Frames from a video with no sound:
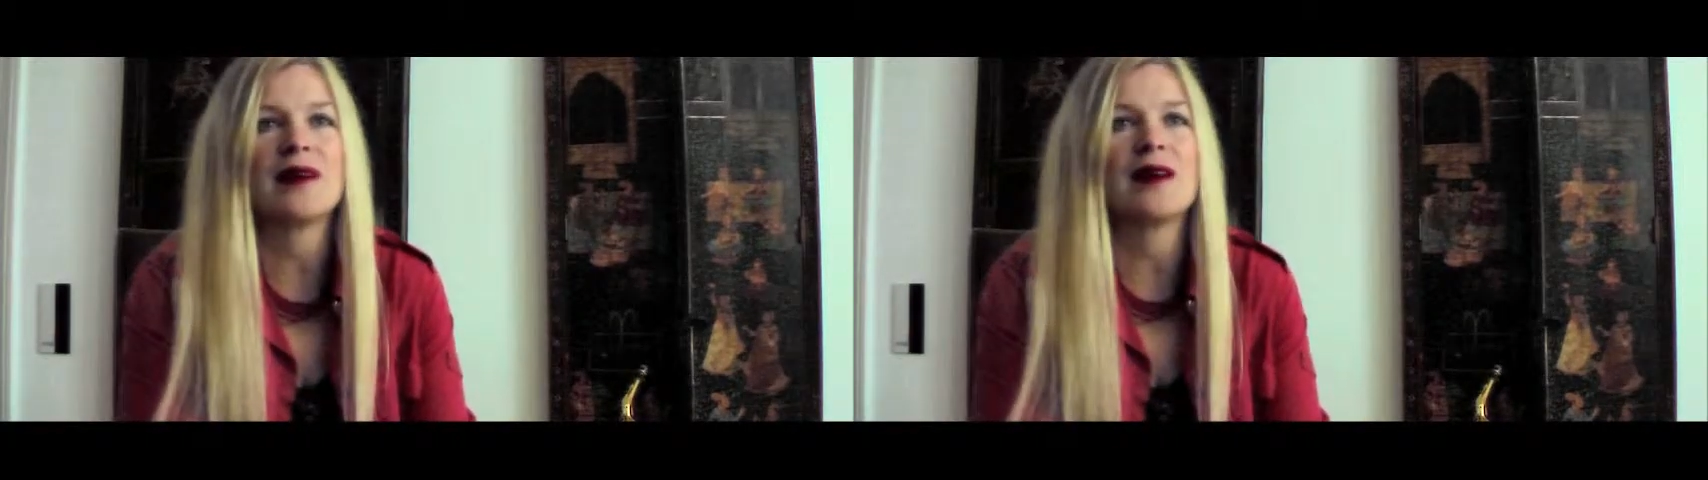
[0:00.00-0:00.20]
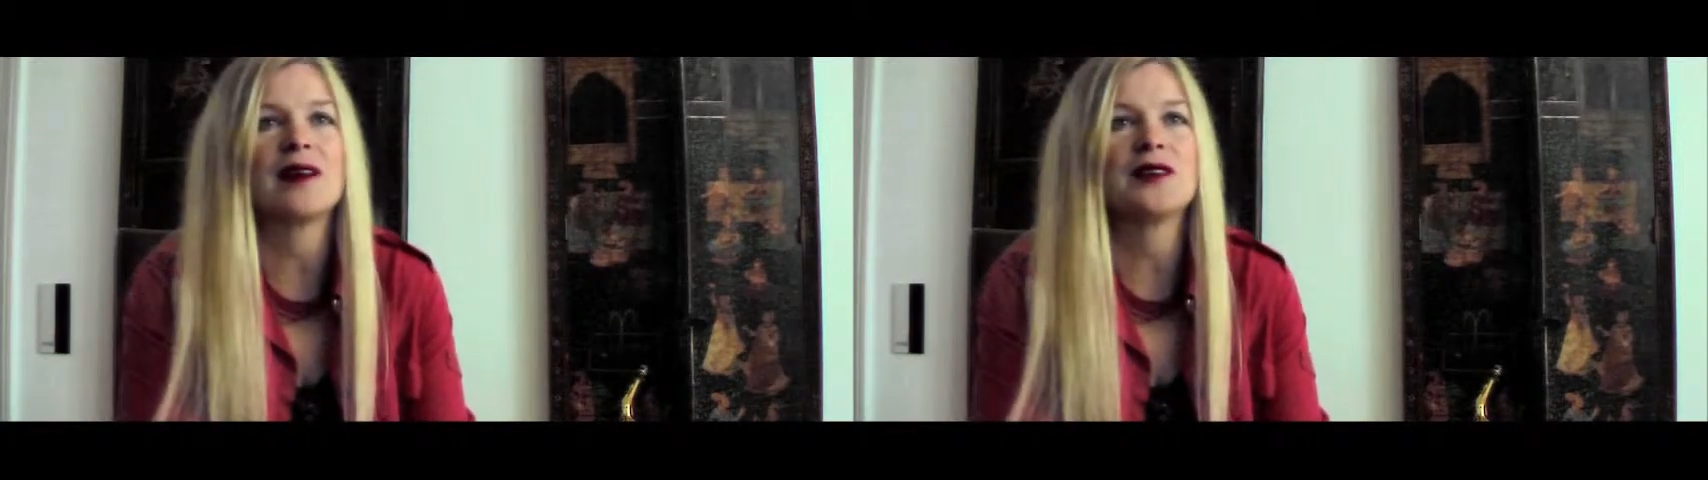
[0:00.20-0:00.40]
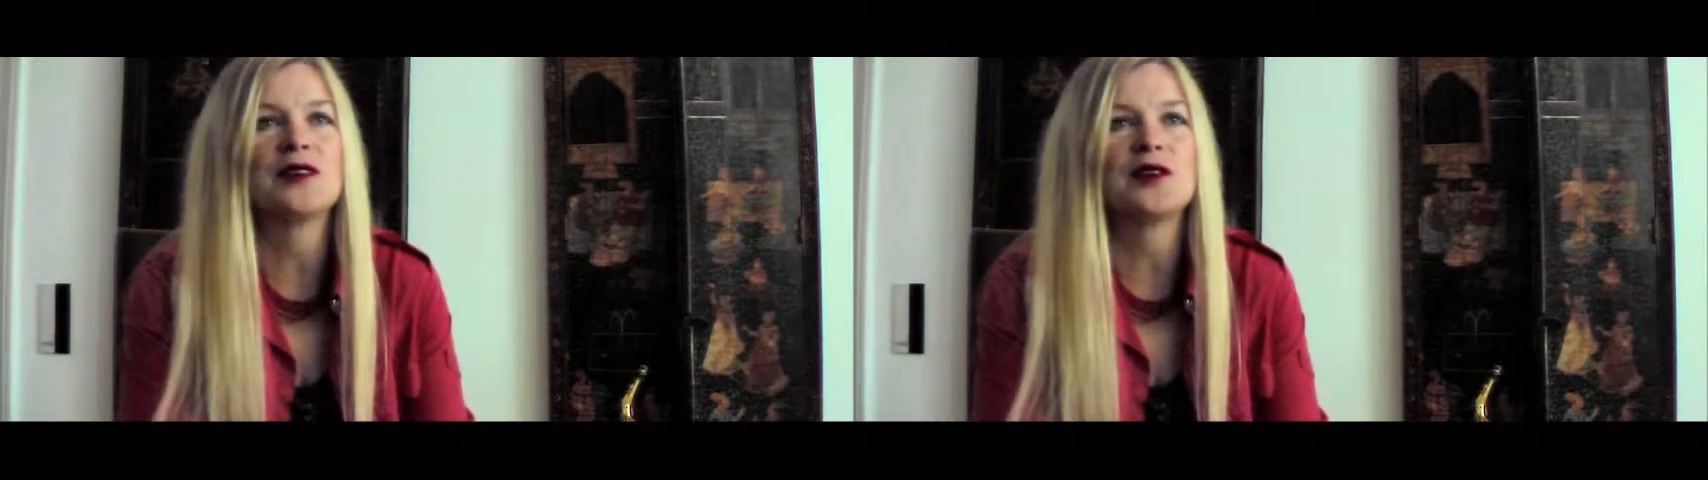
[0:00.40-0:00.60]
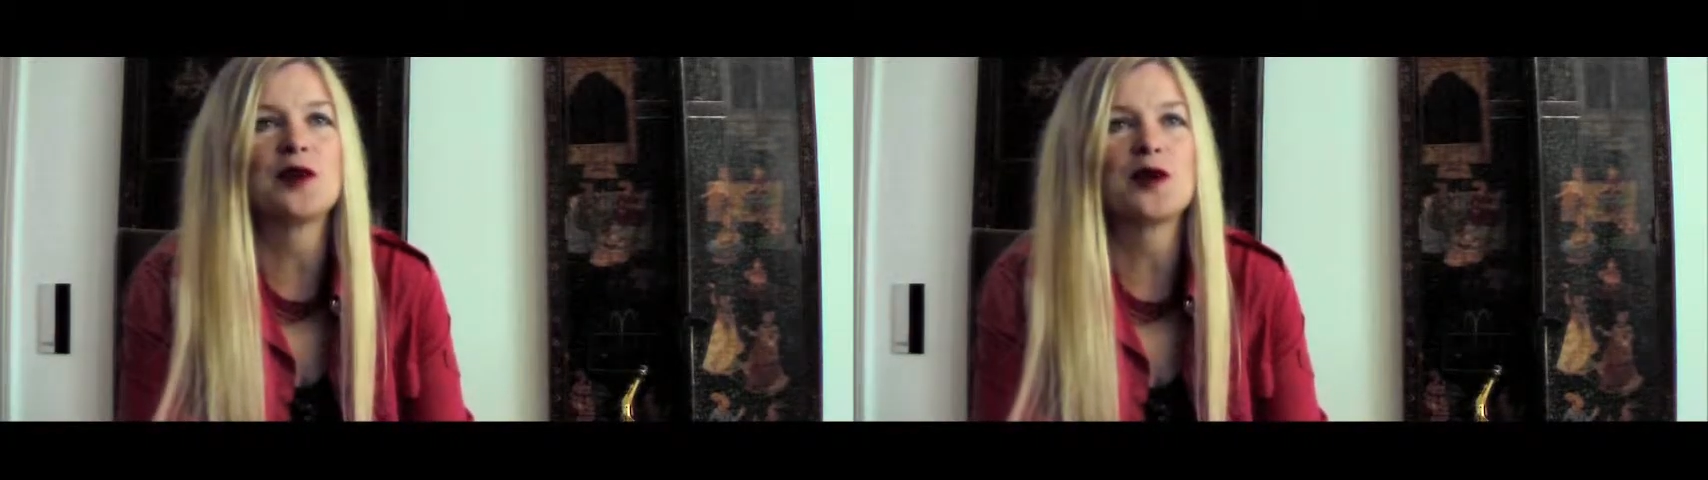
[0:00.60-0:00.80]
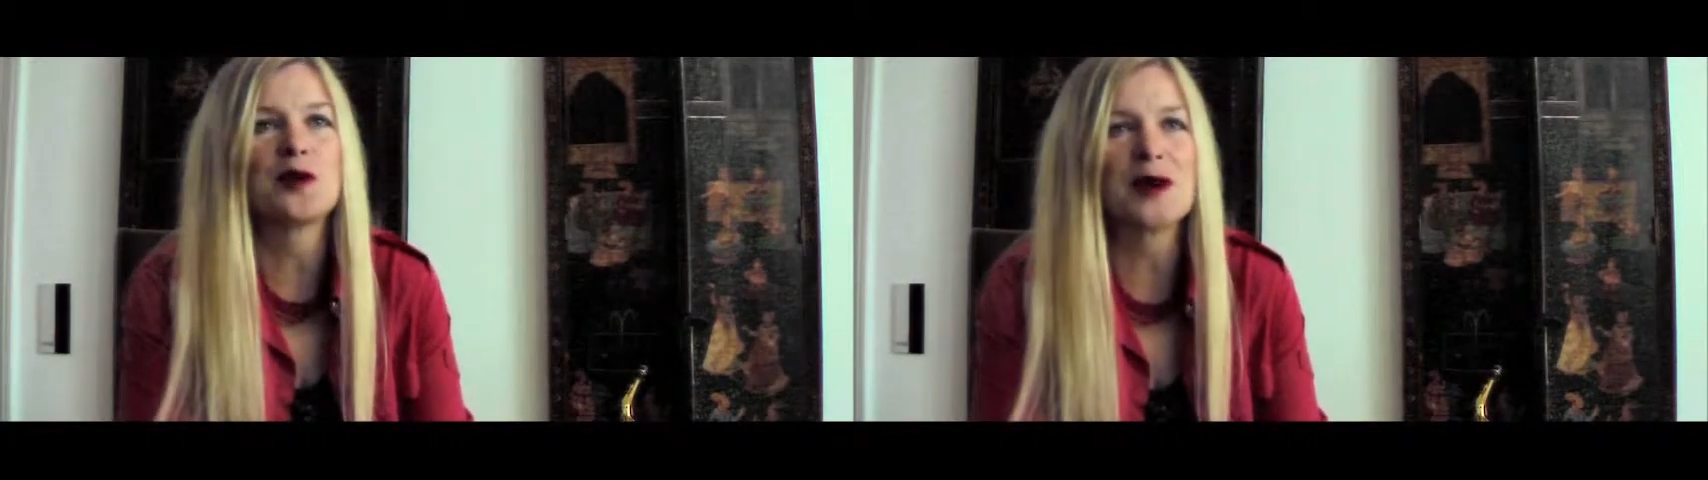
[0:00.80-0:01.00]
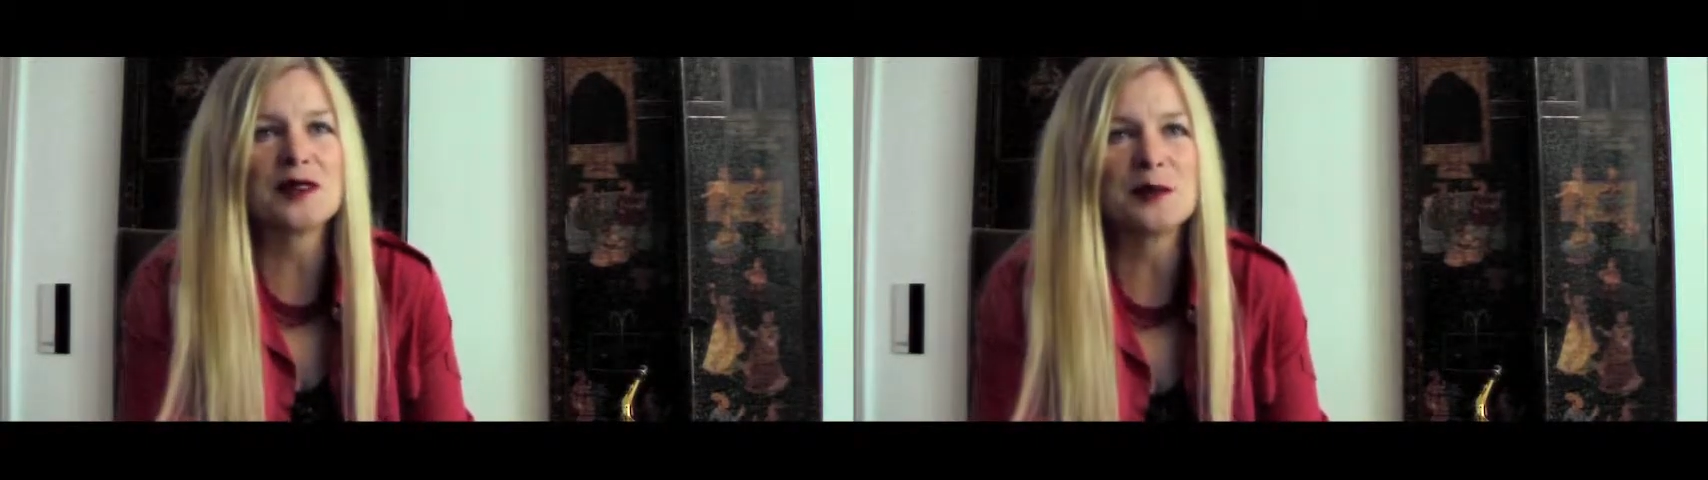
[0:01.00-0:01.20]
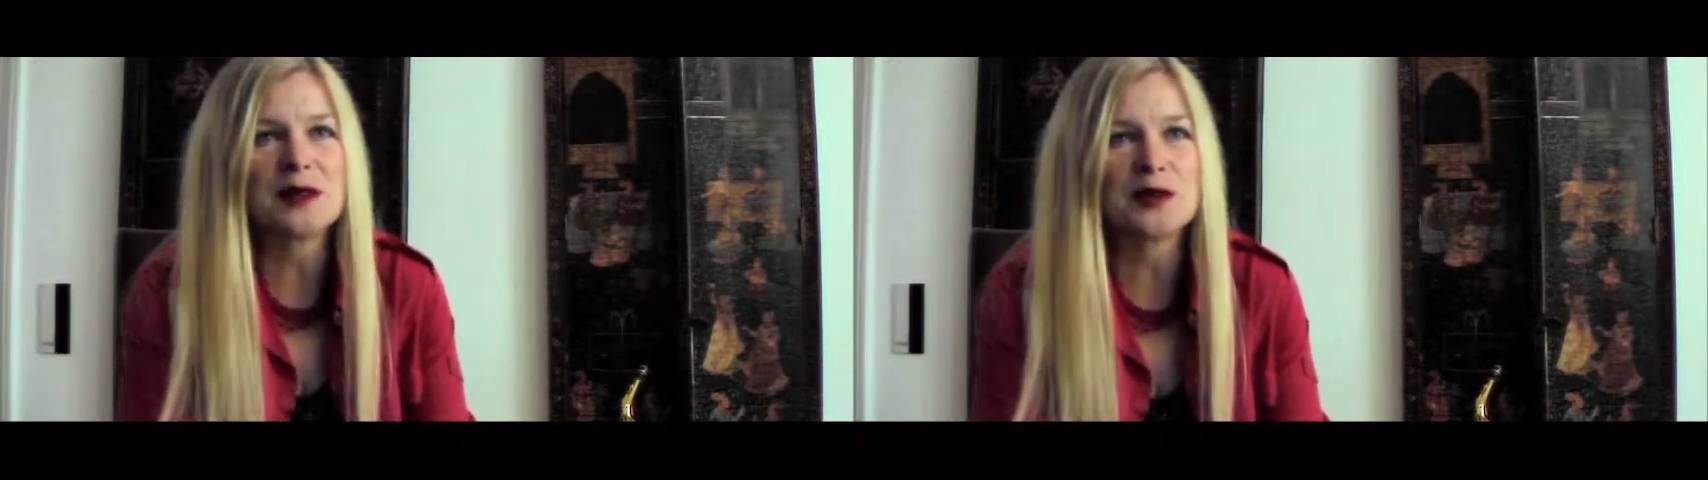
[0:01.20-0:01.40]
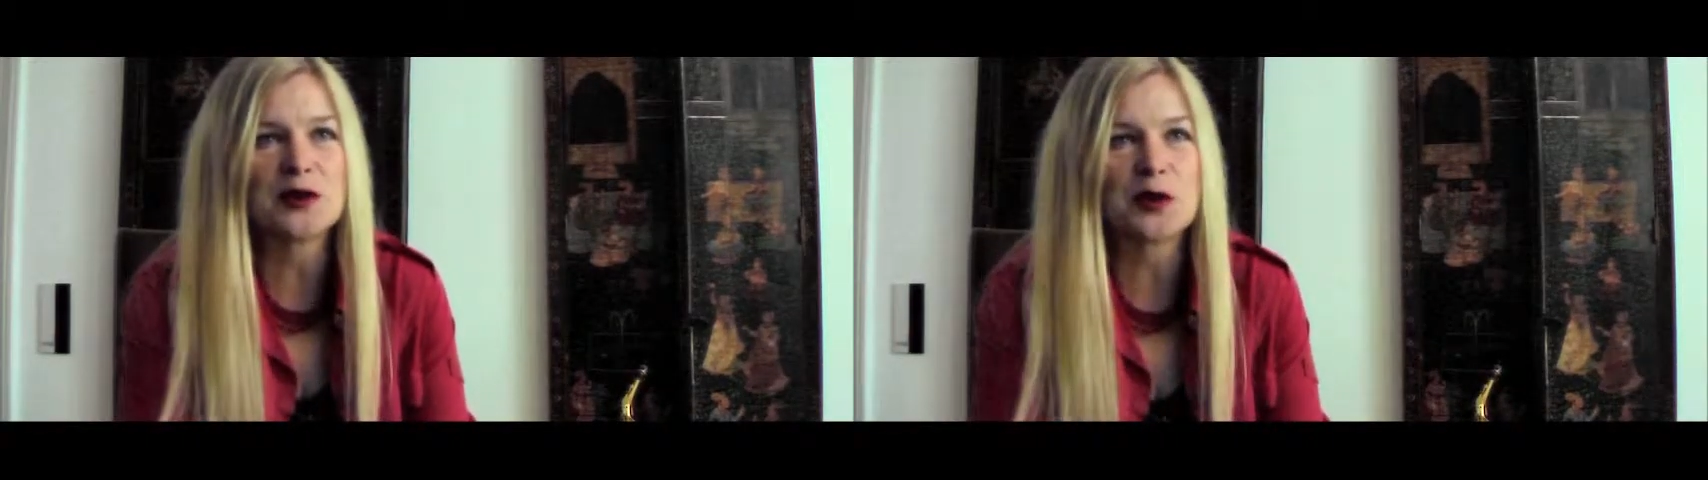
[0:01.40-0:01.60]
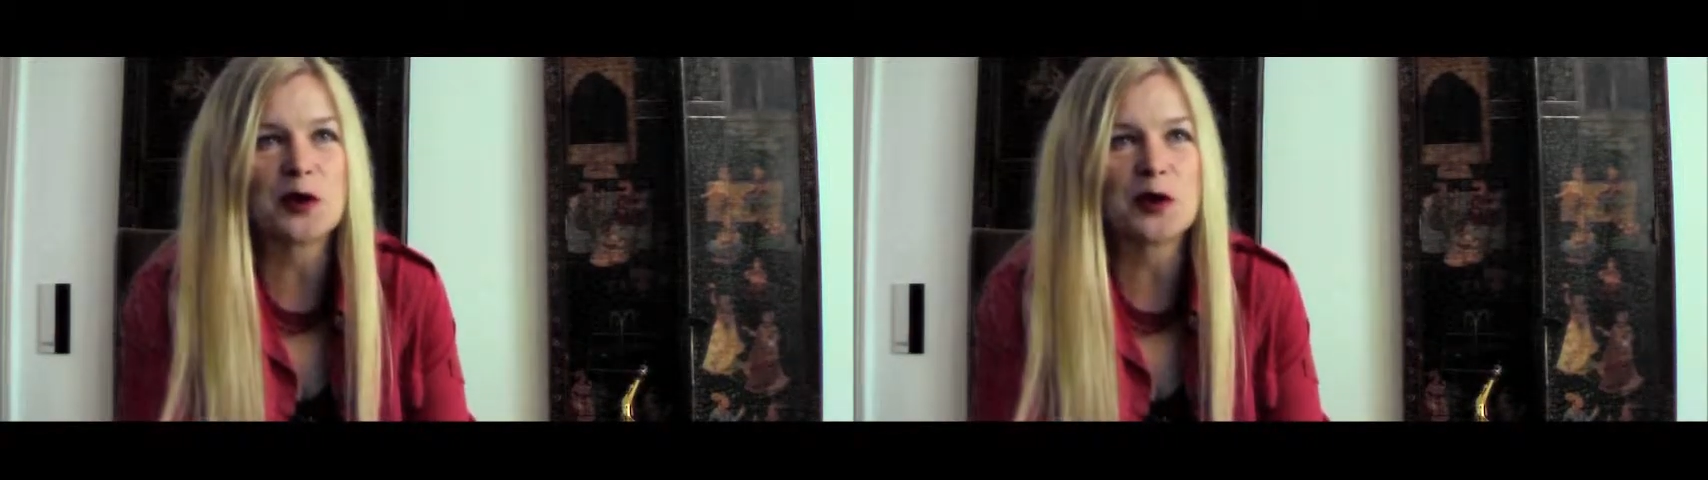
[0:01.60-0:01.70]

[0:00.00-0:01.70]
and your grandmother's